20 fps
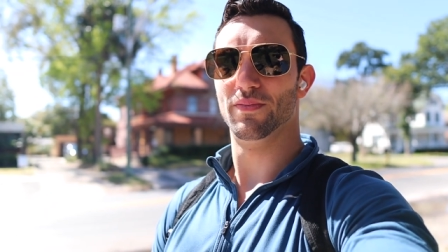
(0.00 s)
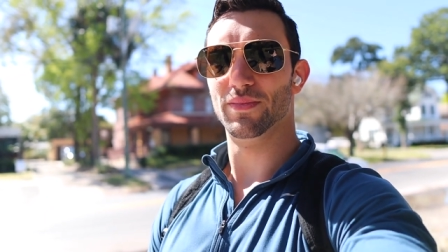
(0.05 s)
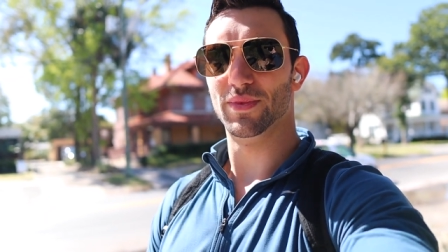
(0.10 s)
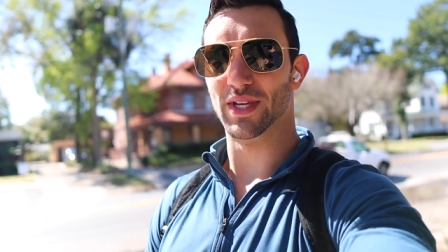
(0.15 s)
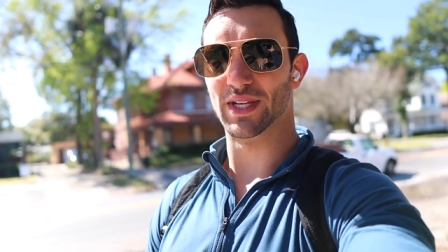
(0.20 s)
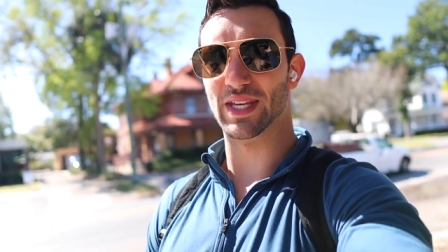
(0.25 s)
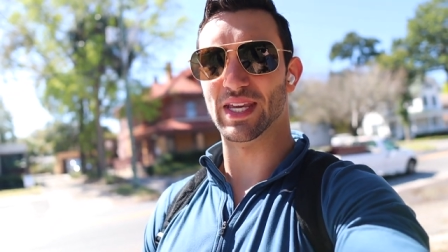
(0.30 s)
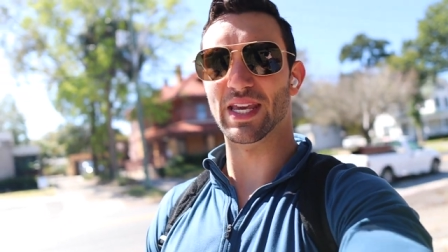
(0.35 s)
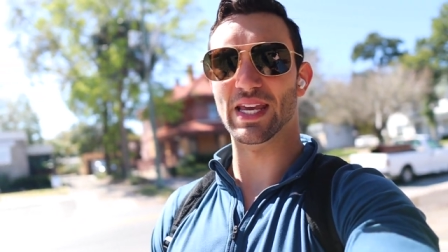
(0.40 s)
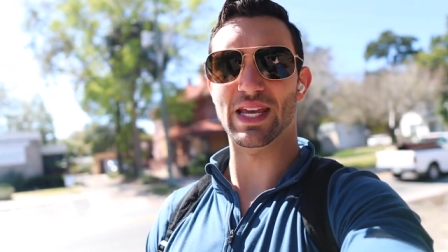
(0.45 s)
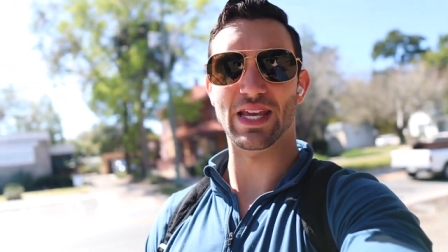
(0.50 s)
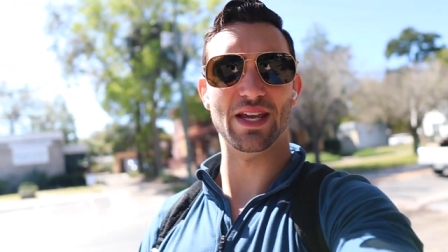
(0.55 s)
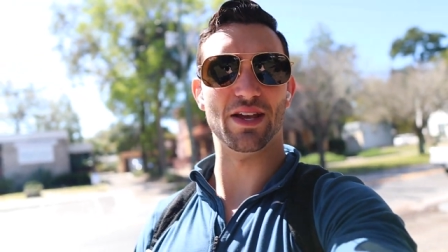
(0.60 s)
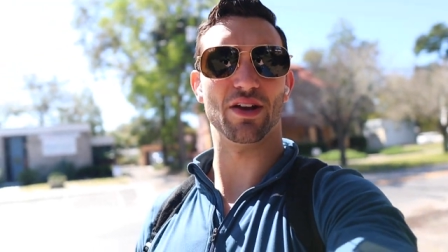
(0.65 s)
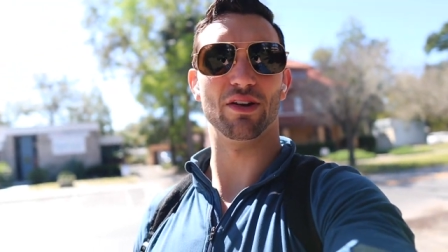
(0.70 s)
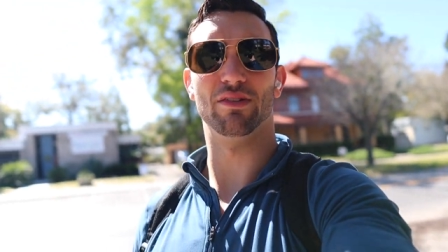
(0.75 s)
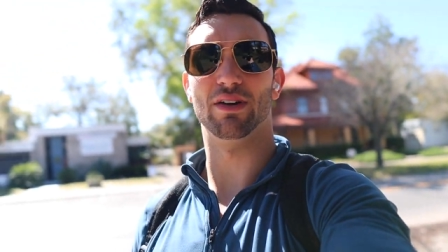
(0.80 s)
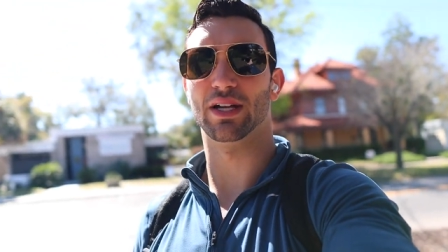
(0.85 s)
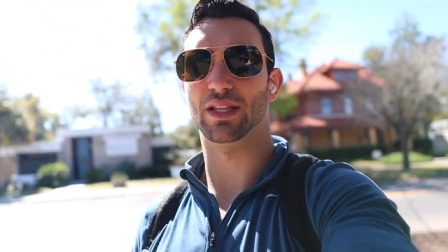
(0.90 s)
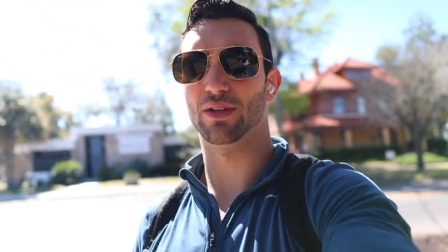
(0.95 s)
the key
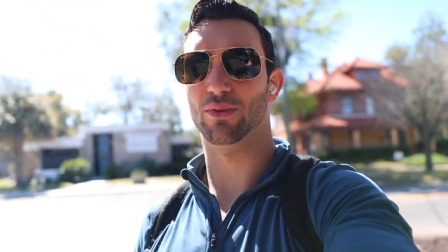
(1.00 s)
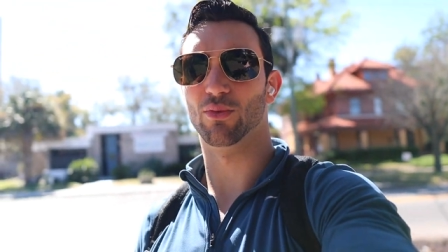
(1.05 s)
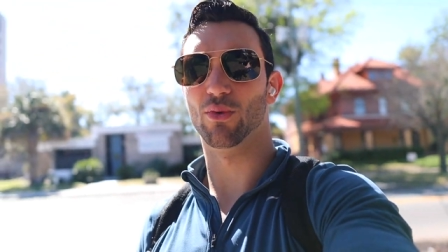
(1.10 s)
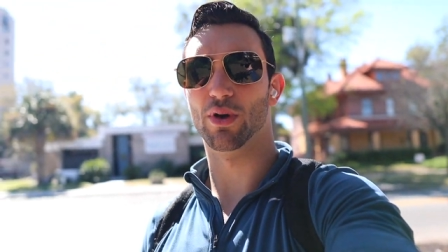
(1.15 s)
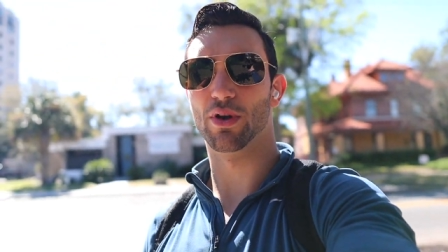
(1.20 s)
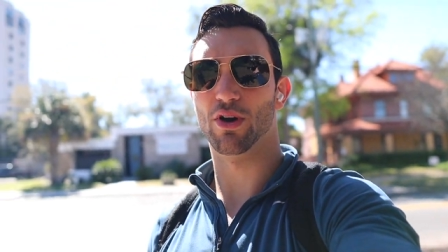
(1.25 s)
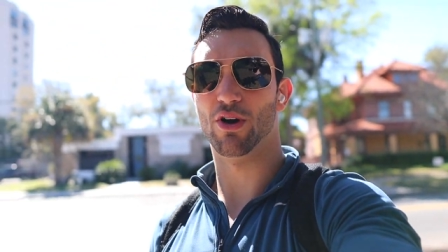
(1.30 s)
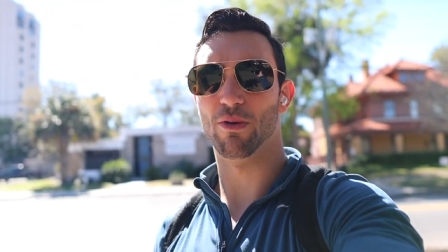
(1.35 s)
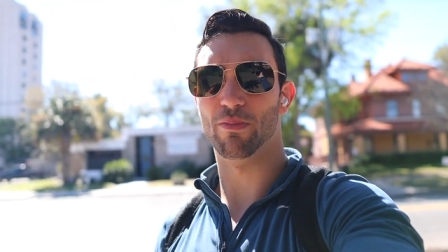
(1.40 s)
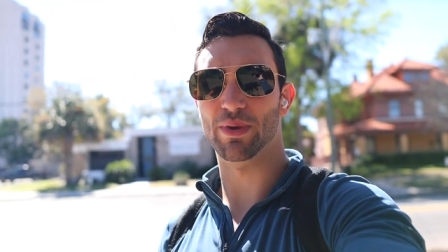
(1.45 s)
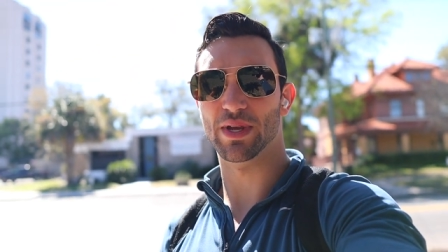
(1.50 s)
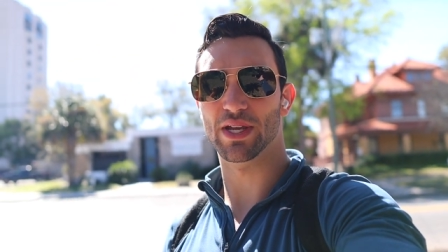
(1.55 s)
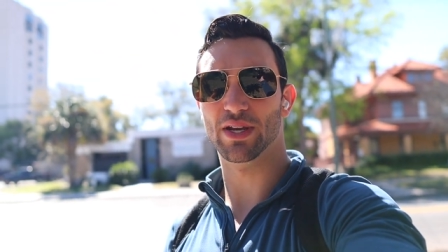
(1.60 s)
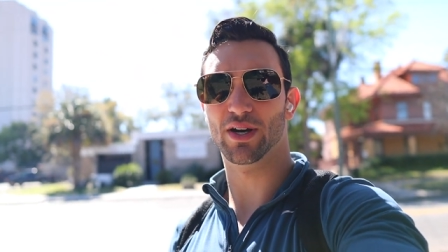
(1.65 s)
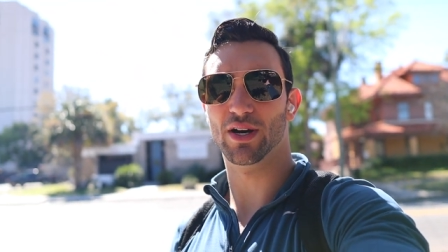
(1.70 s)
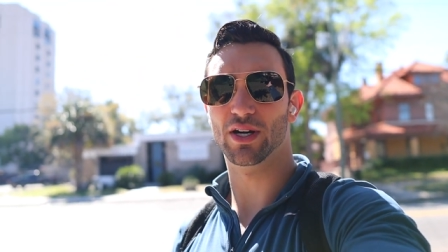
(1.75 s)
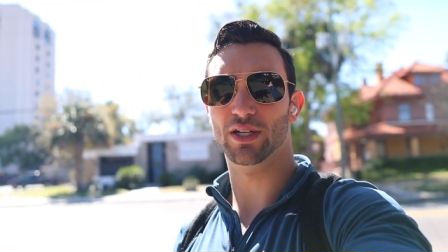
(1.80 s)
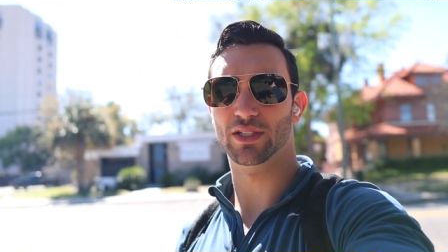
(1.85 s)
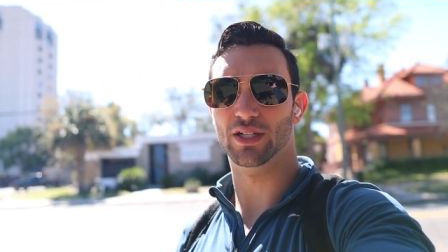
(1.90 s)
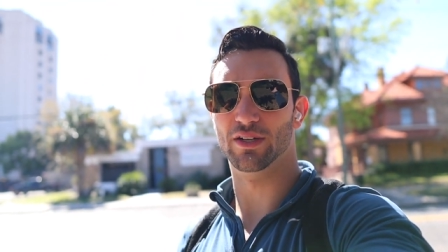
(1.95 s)
or like the one all be
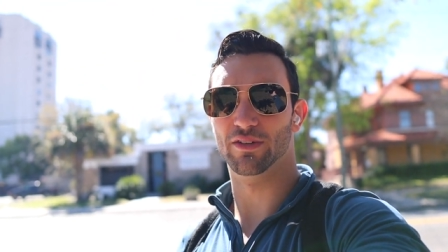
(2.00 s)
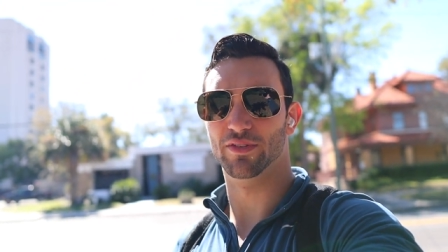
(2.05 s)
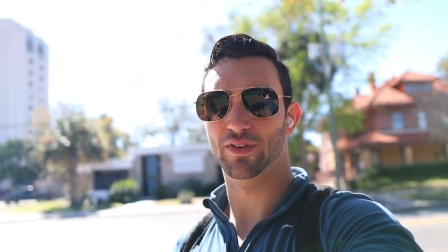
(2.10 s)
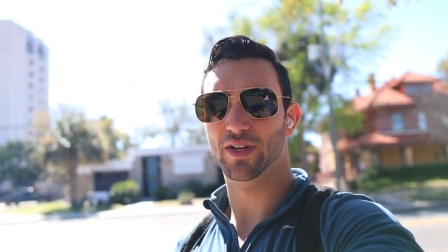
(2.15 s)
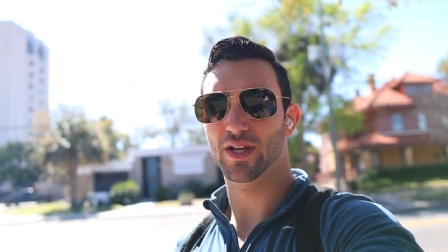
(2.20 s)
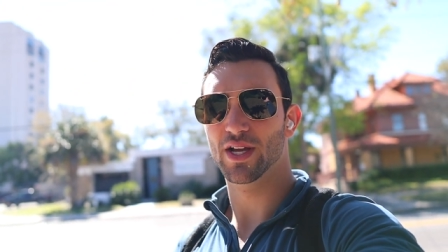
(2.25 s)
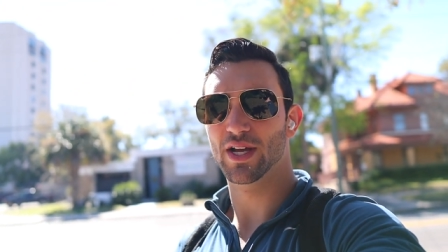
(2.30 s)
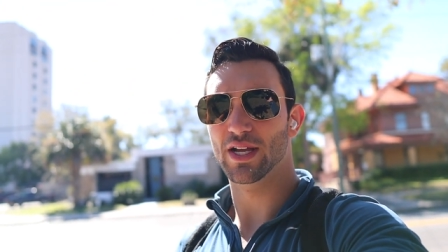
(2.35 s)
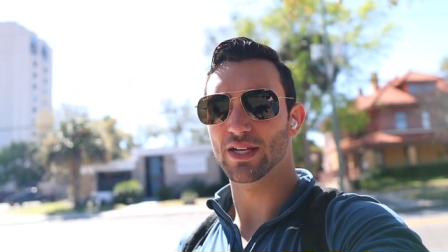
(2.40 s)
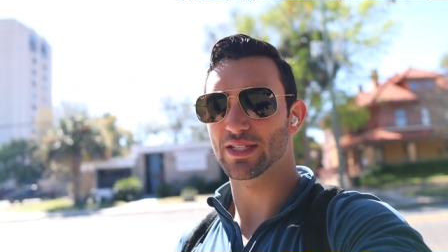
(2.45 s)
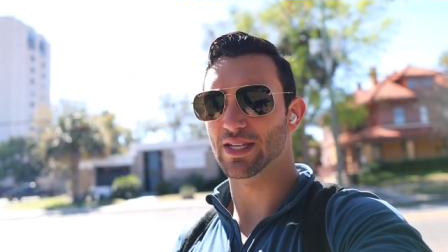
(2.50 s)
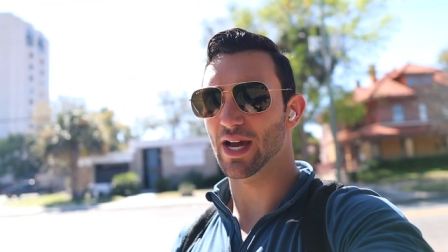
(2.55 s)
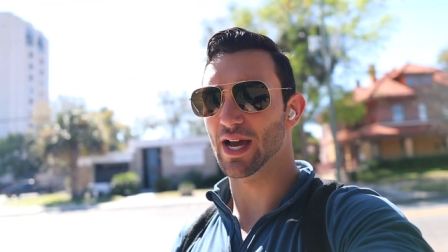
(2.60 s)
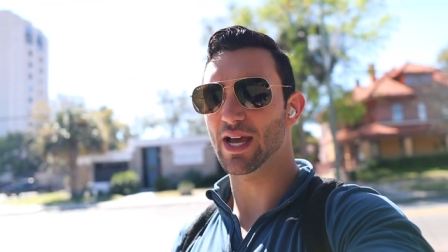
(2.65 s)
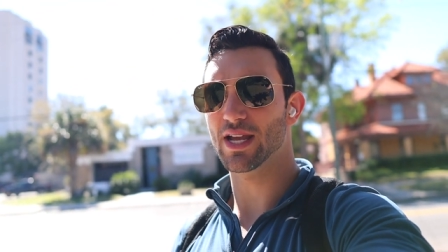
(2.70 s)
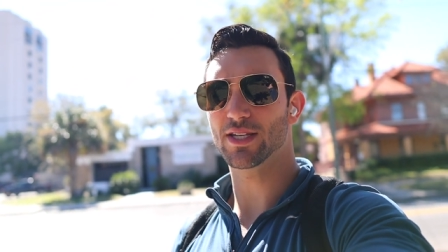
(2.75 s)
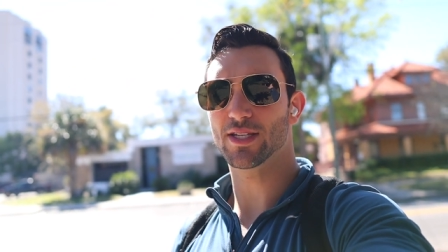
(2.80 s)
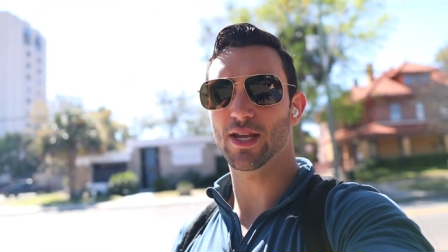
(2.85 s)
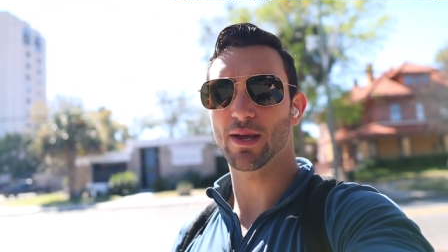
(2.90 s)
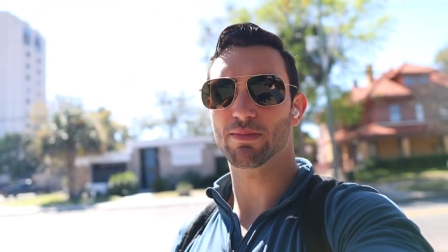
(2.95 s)
all of
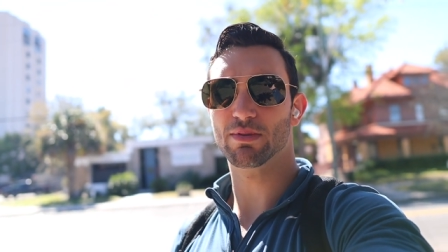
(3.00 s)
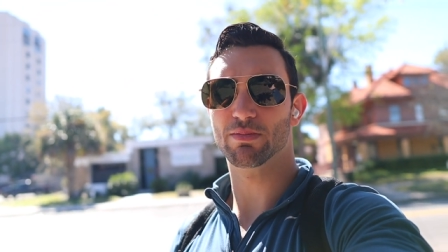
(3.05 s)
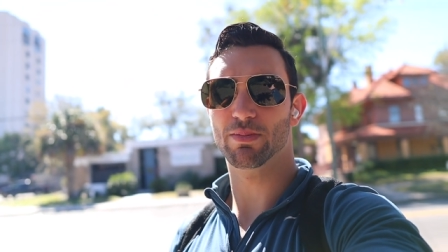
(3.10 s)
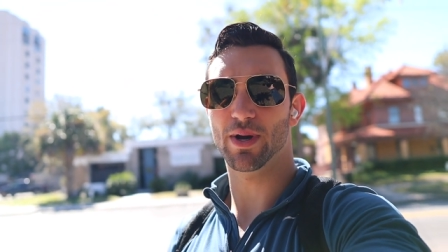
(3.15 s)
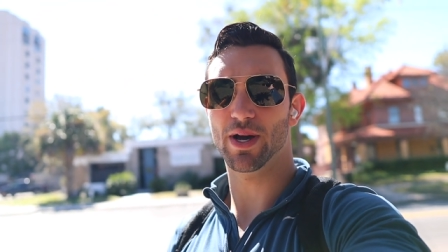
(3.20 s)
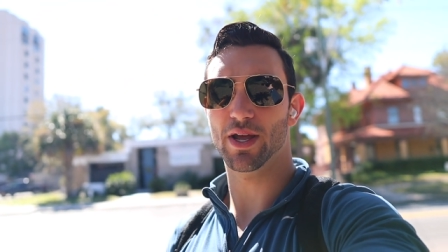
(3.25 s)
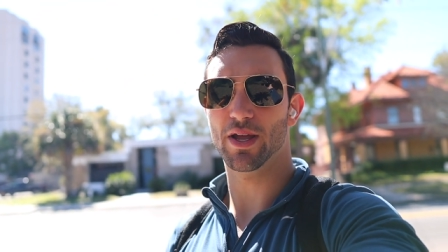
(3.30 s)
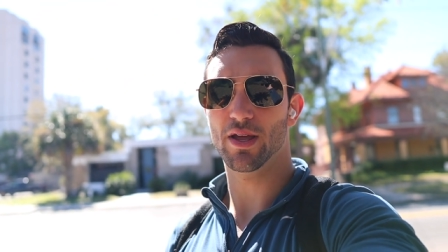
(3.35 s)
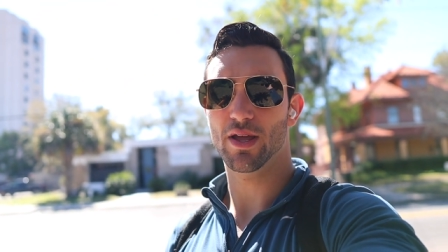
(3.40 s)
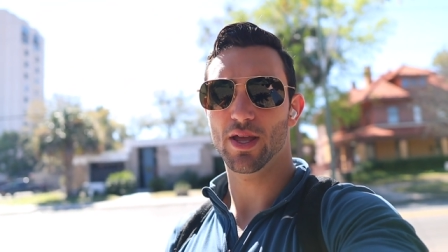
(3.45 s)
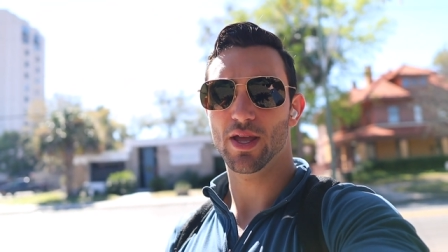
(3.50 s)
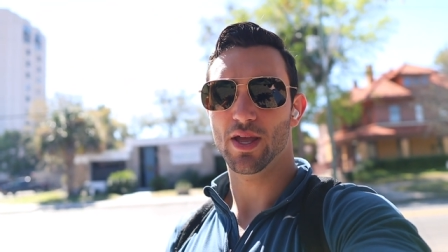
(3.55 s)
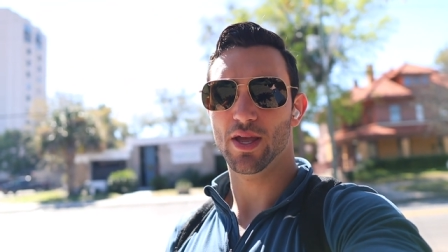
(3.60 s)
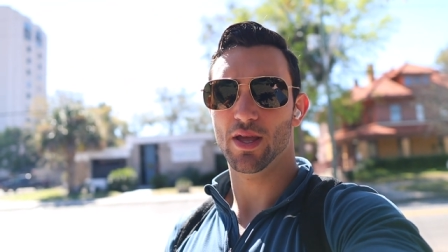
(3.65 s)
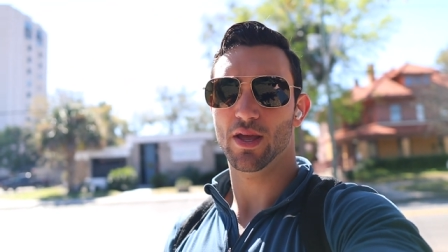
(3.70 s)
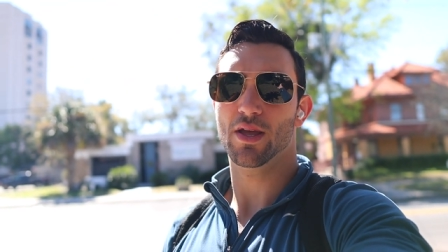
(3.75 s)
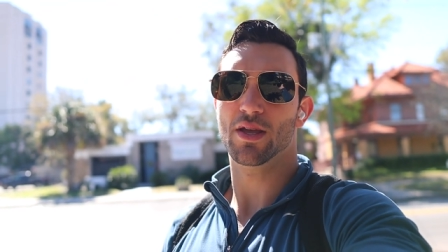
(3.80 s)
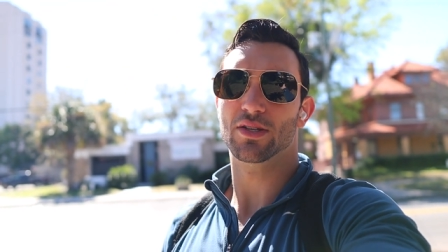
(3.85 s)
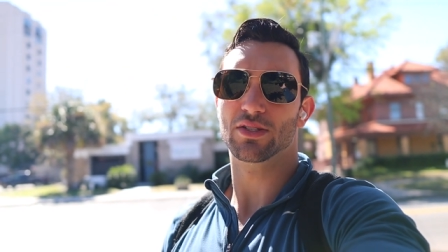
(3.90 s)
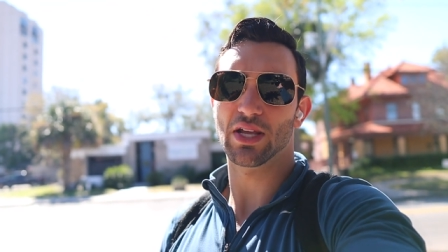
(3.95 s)
diet tips, but
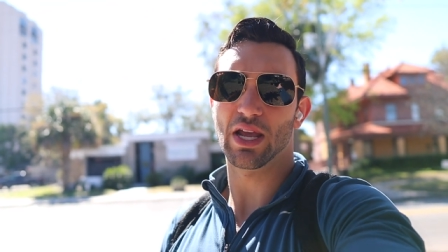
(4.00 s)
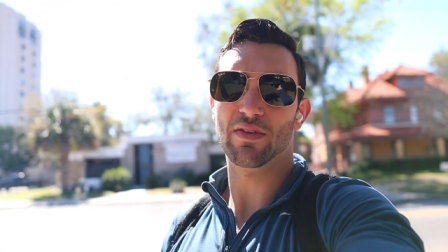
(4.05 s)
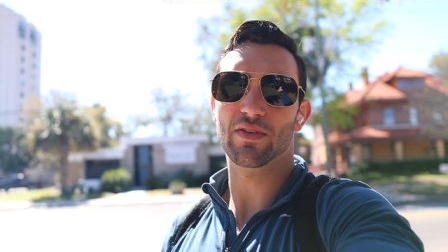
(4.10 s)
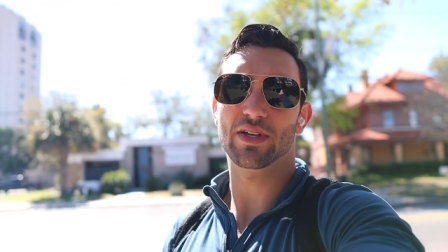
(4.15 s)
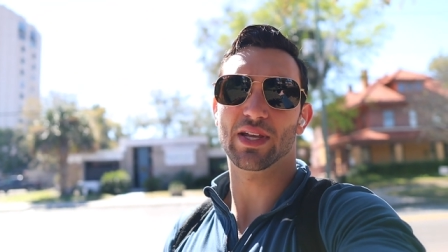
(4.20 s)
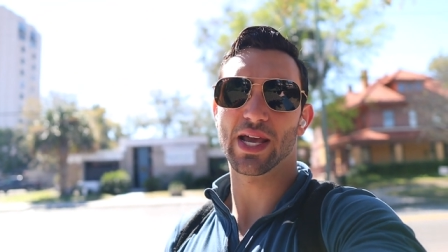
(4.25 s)
saving